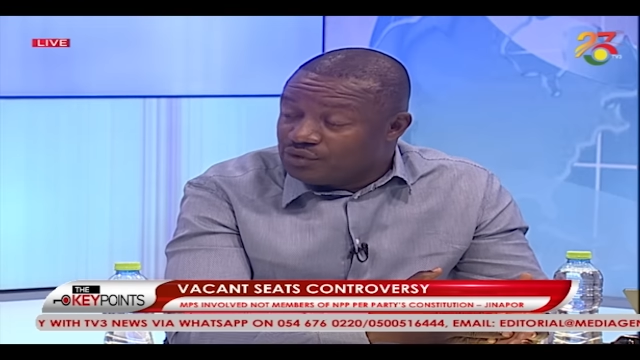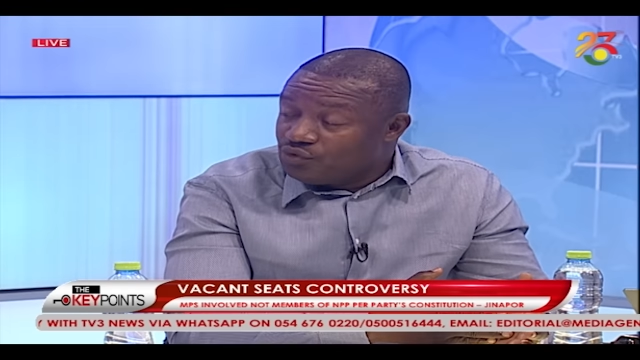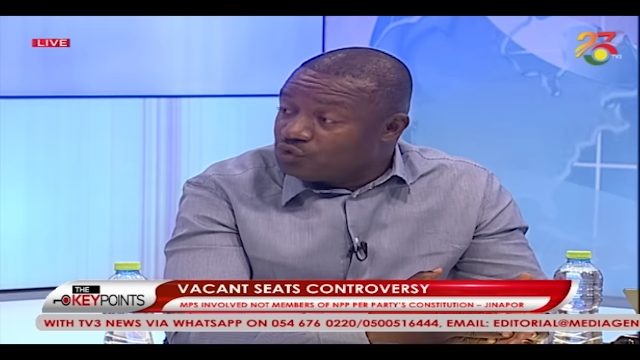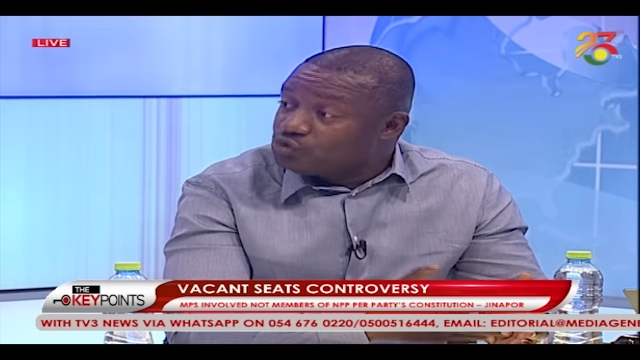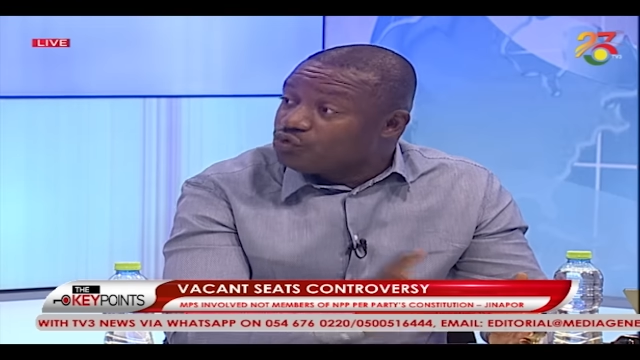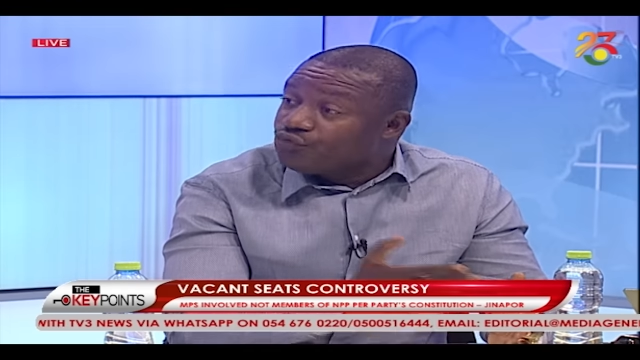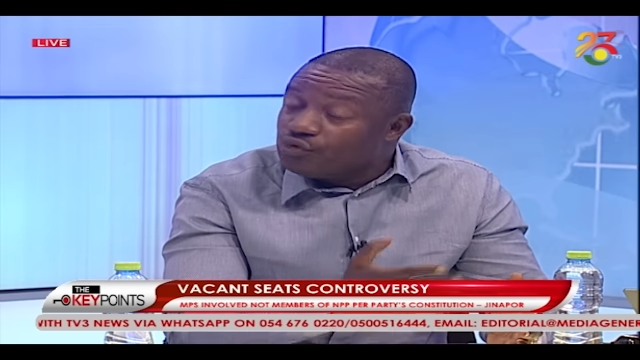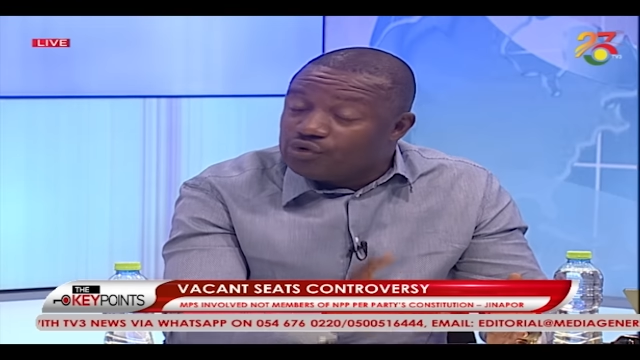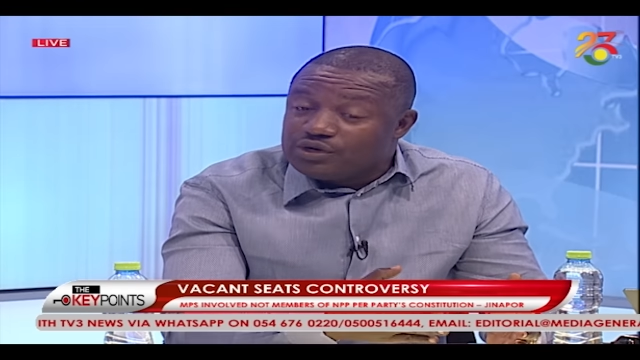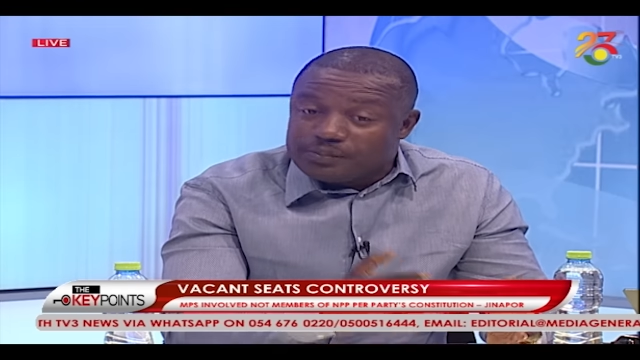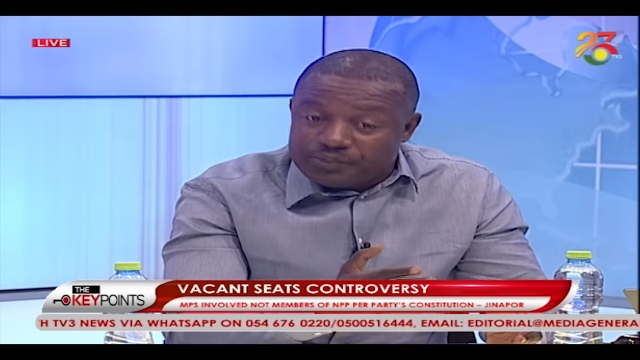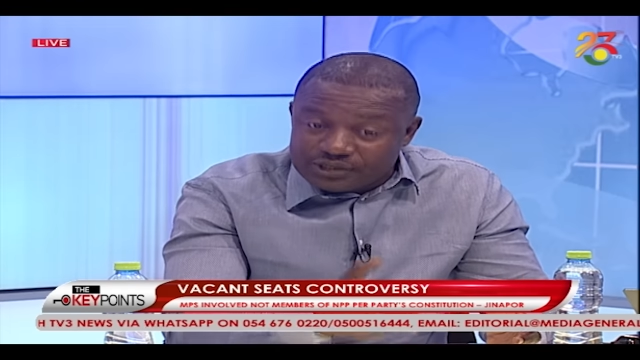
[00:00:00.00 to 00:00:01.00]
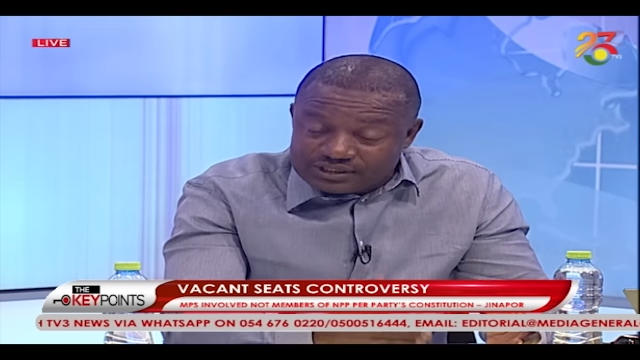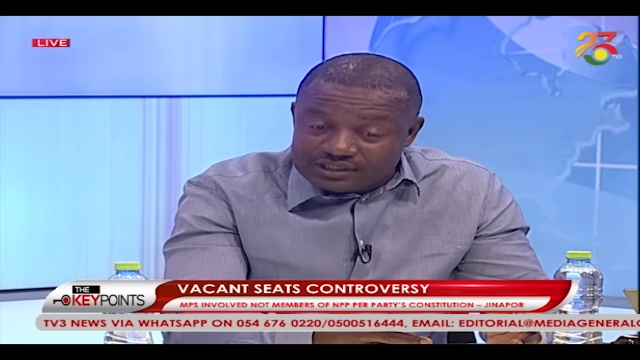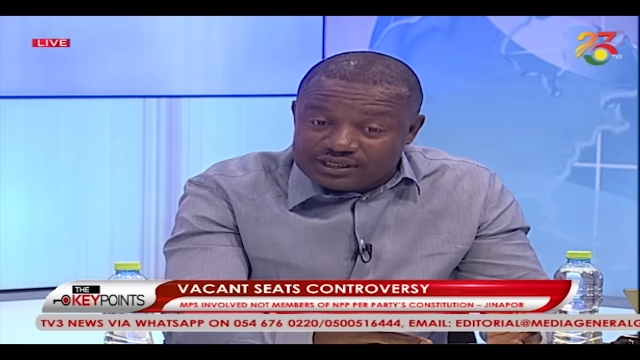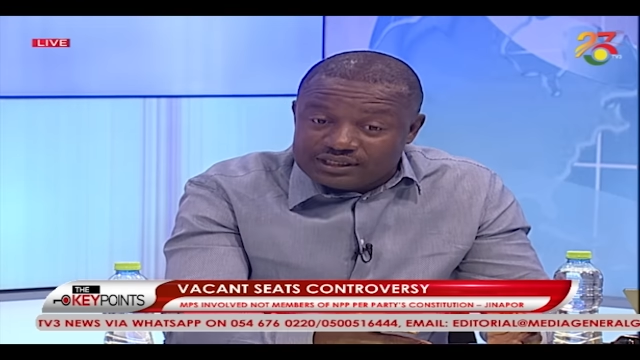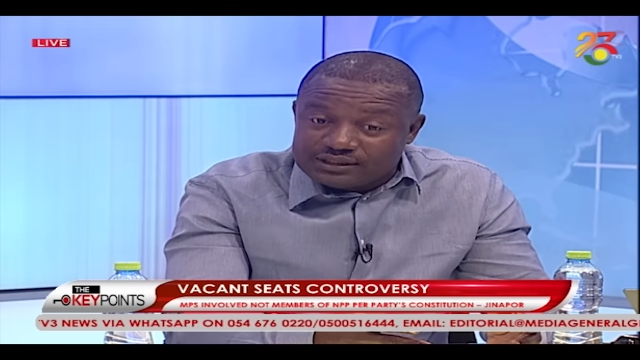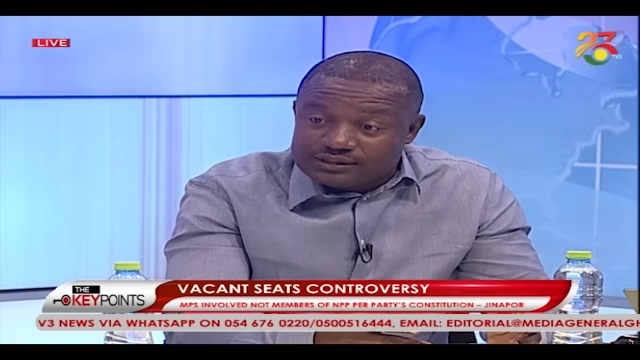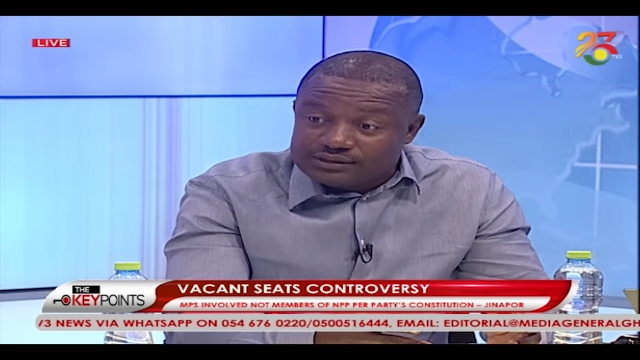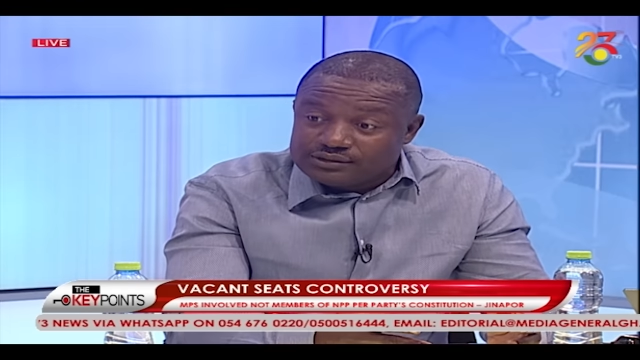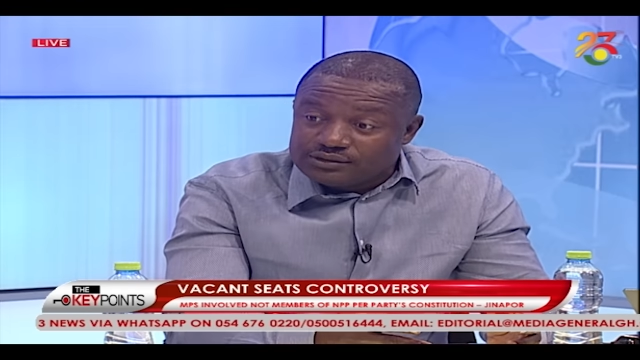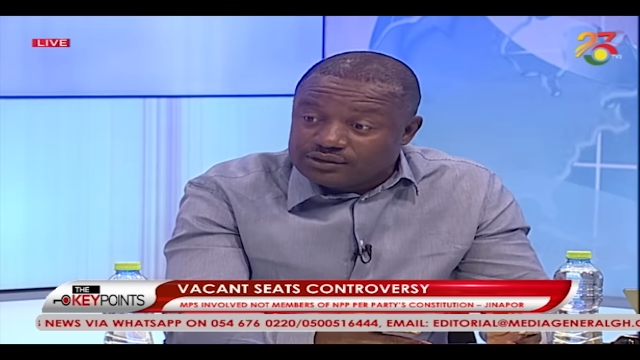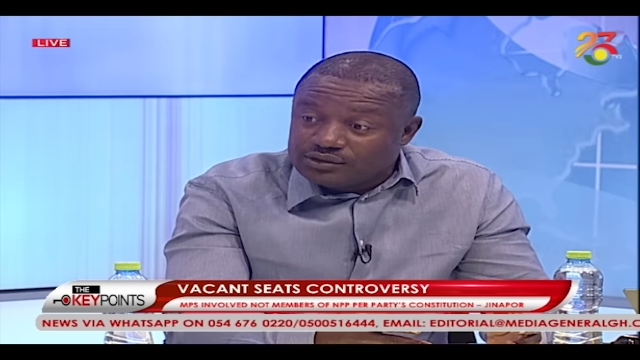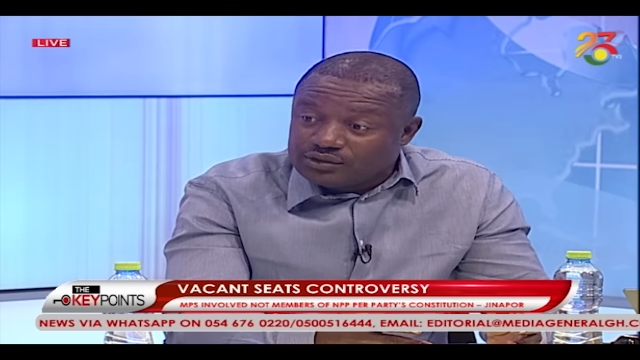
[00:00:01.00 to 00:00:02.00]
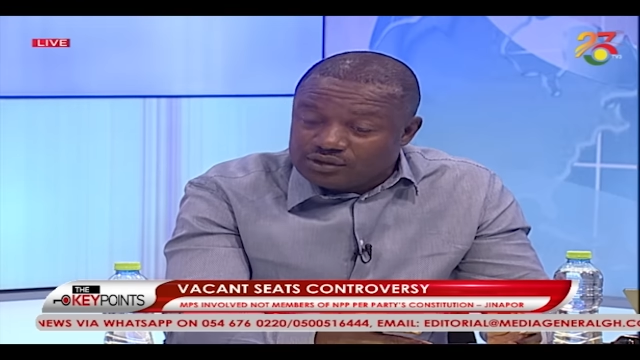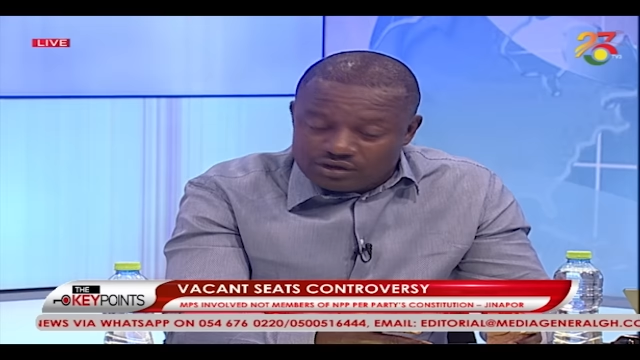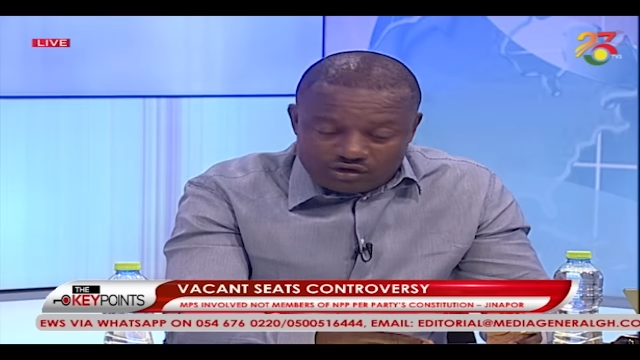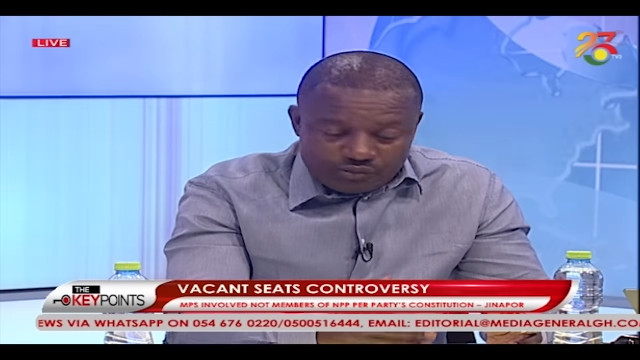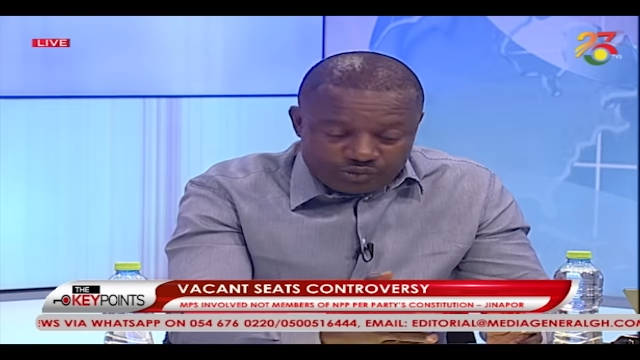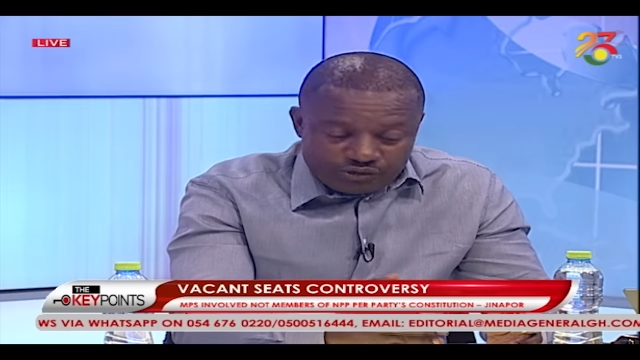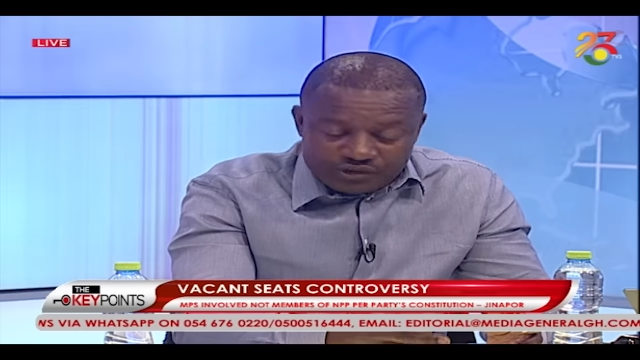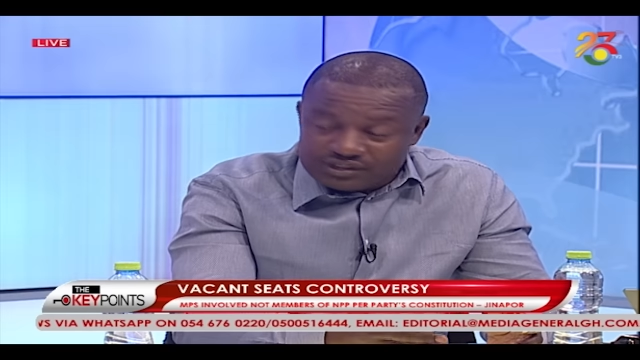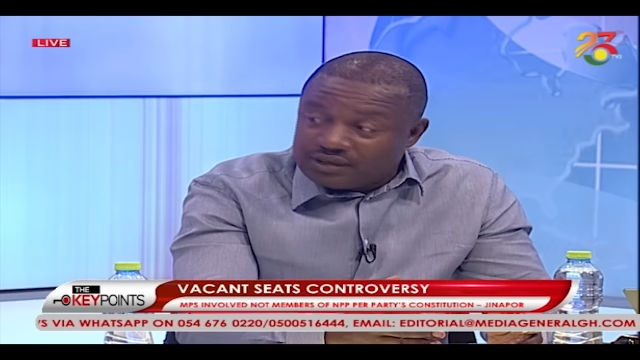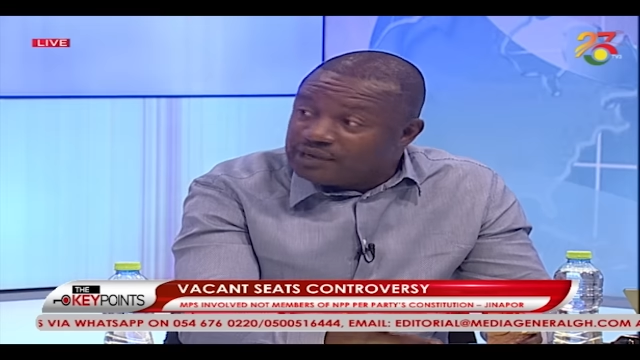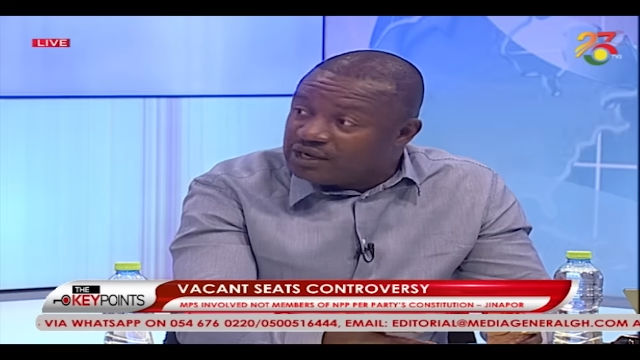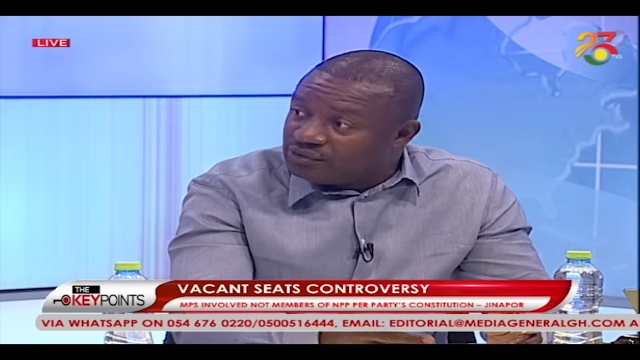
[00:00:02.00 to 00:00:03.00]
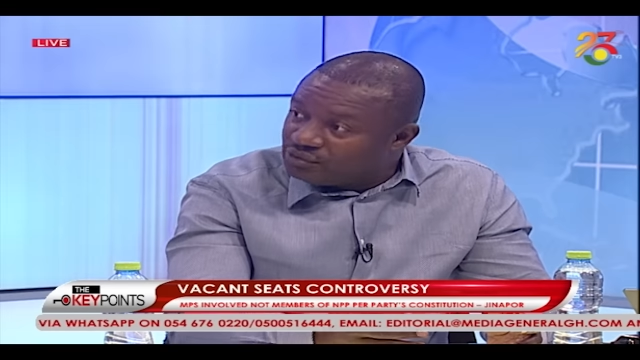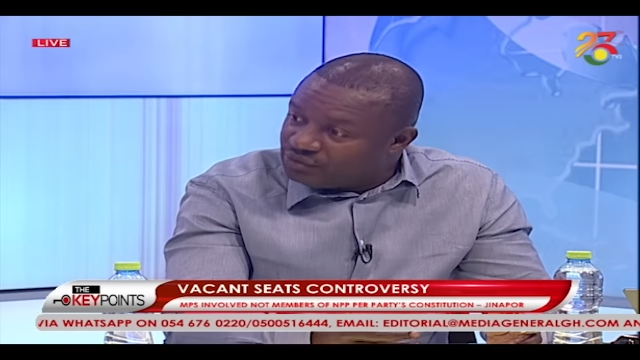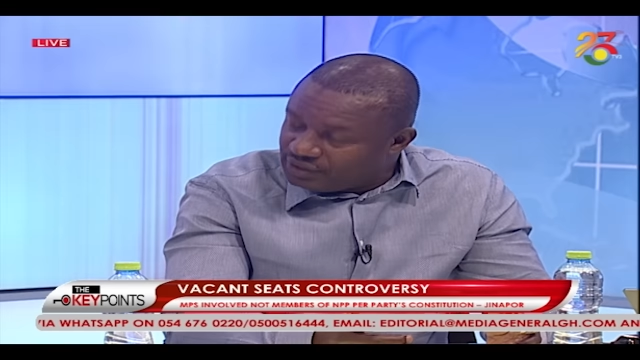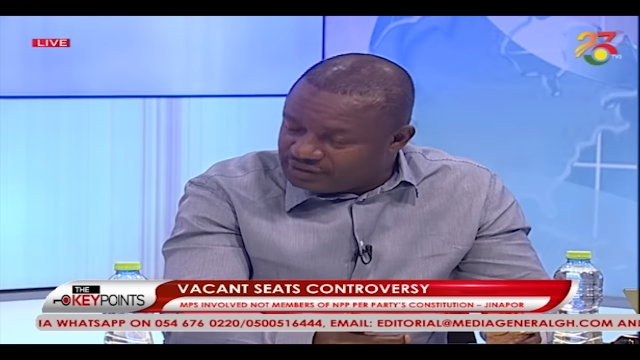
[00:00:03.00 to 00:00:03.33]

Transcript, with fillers: was to follow the precedent of Professor Mike Oquaye.